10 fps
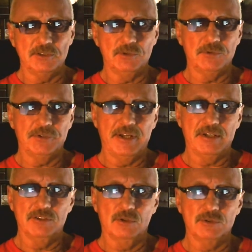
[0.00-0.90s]
to
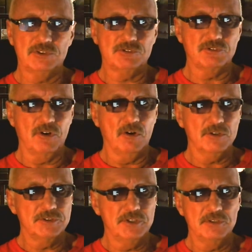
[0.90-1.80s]
create those
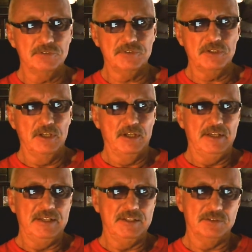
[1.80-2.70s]
strong nerve
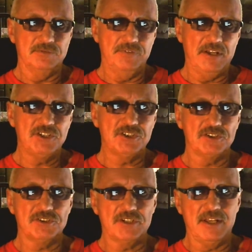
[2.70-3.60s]

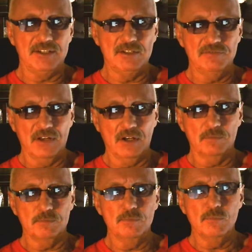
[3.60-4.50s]
innervations and
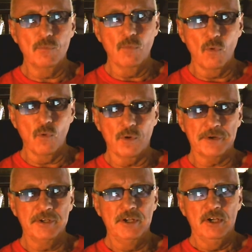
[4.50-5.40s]
develop
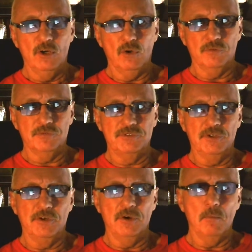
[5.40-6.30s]
more of
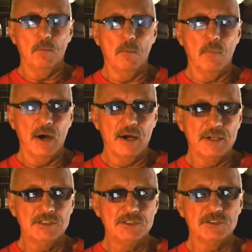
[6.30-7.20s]
the
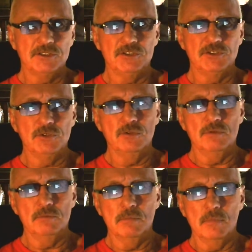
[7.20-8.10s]
mind to
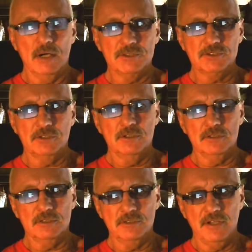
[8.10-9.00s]
muscle
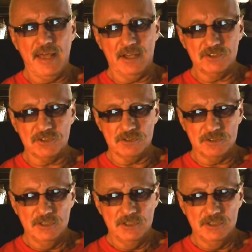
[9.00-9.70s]
connection.